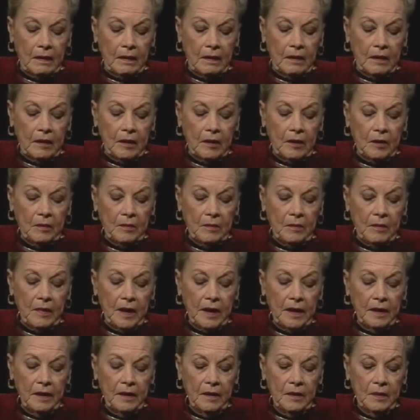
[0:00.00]
uh,
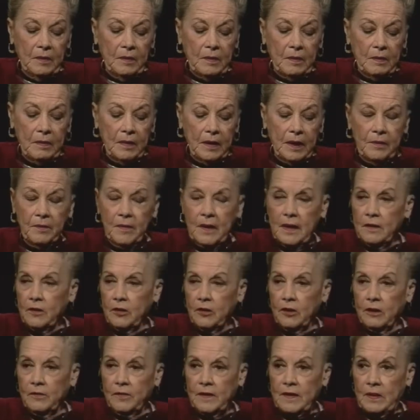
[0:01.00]
my my
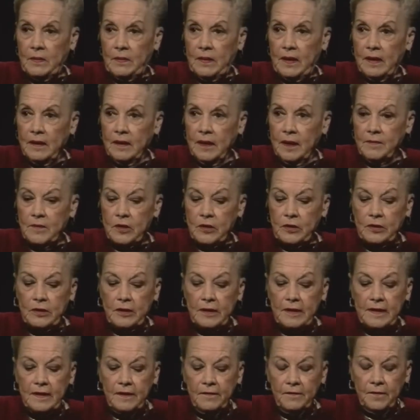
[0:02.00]
mentor was a man named
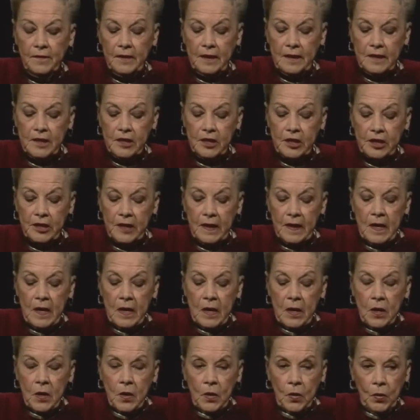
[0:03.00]
Chauncey Finch,
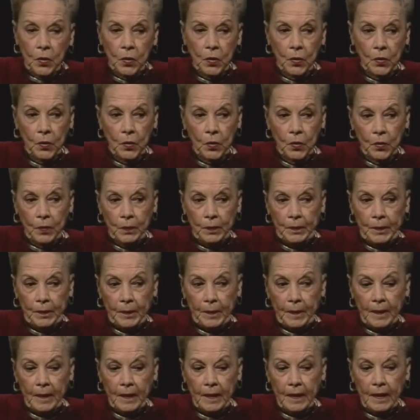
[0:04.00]
who
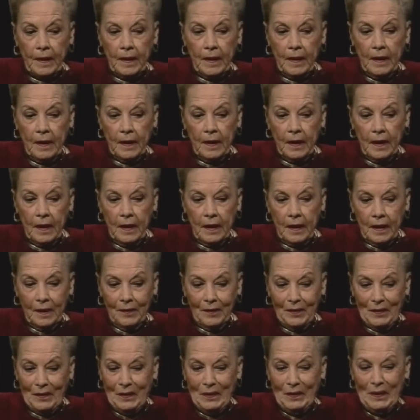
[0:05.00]
great name.
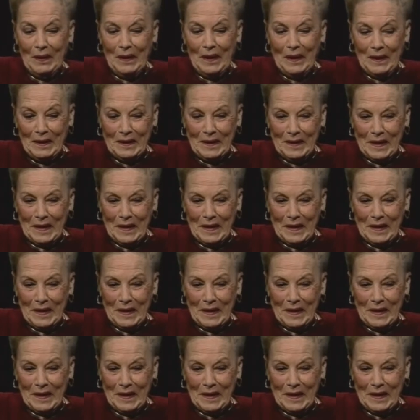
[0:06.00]
Oh yes,